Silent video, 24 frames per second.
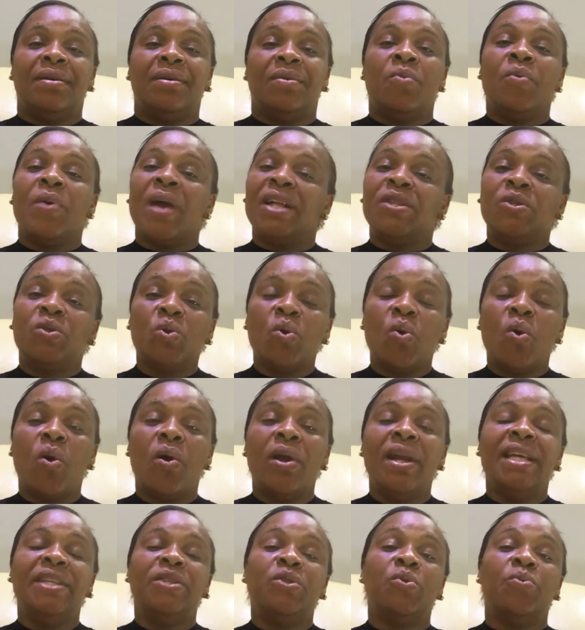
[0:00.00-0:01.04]
We are too
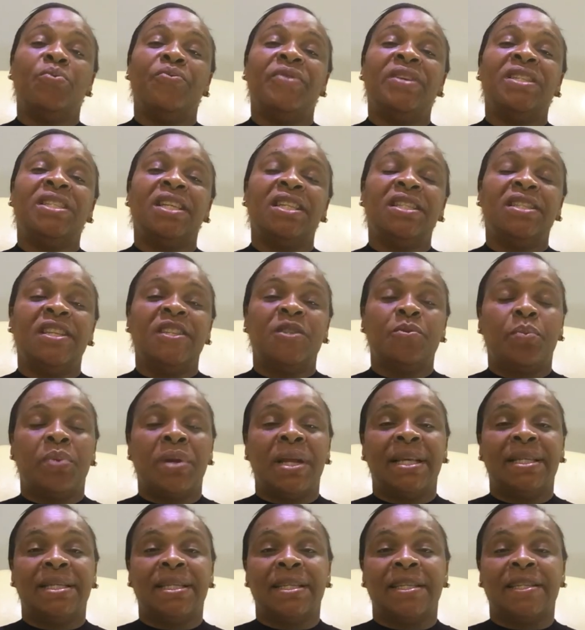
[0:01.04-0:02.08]
holy to visit these
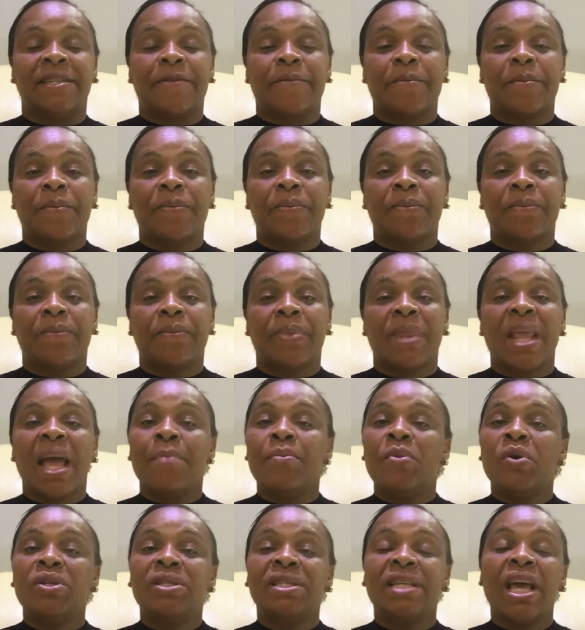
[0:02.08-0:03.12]
places.
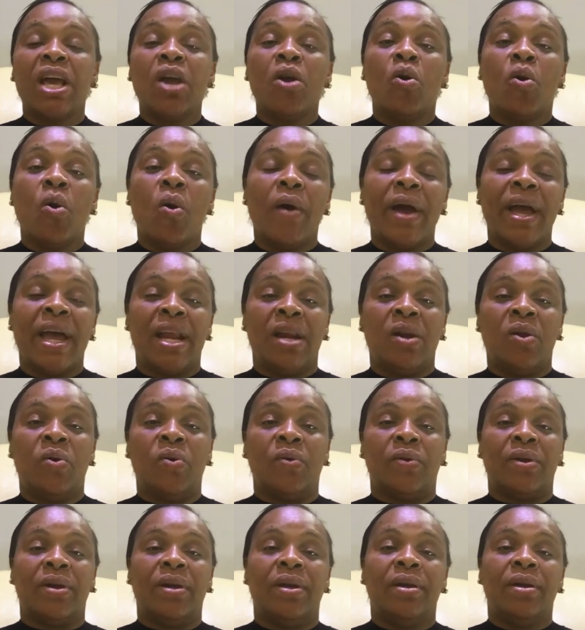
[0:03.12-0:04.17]
I'm not saying go
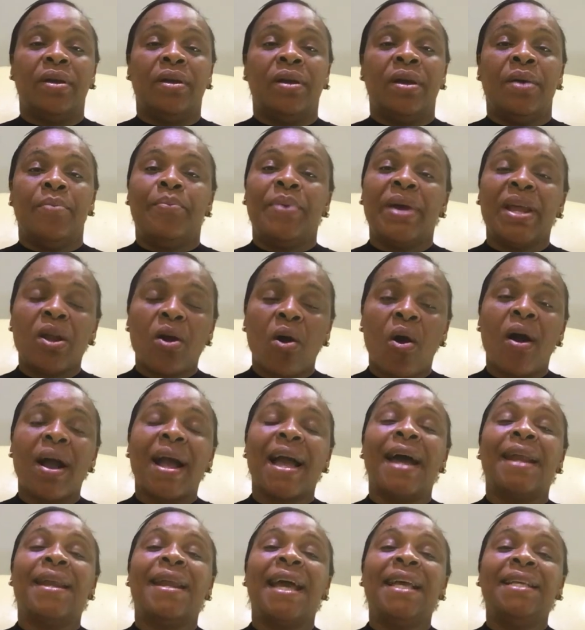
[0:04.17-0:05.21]
alone, but
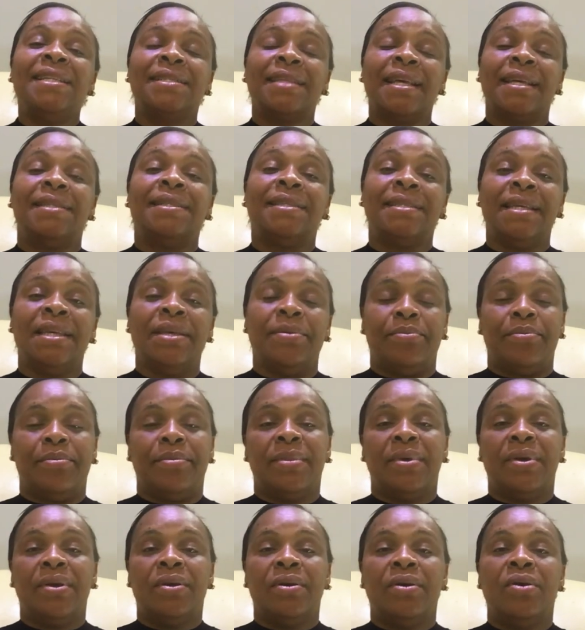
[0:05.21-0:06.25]
organize a team.
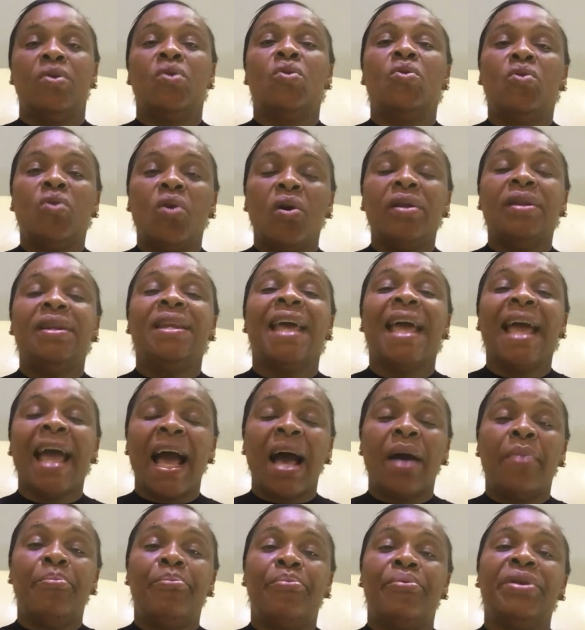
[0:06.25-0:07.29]
Go there
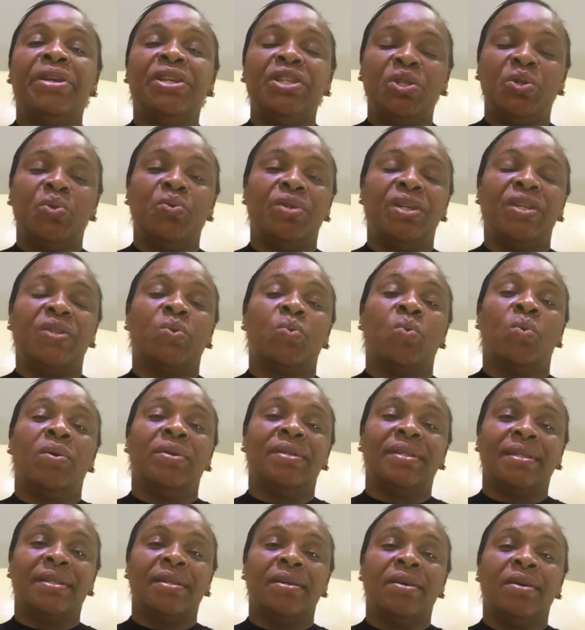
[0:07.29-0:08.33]
and preach to these
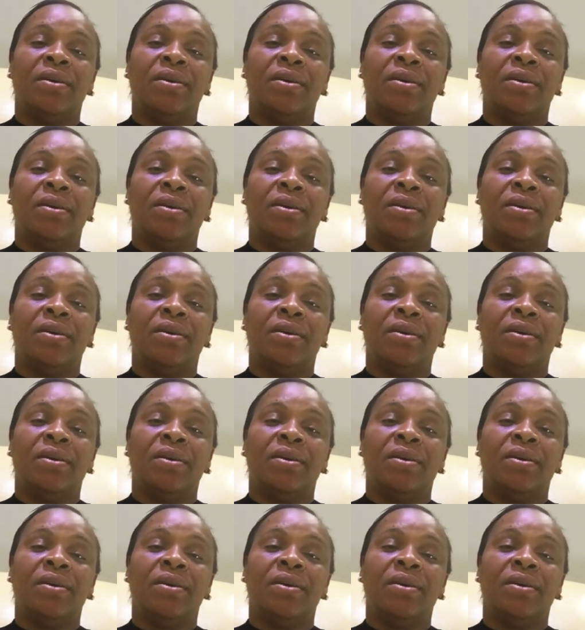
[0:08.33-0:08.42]
ones.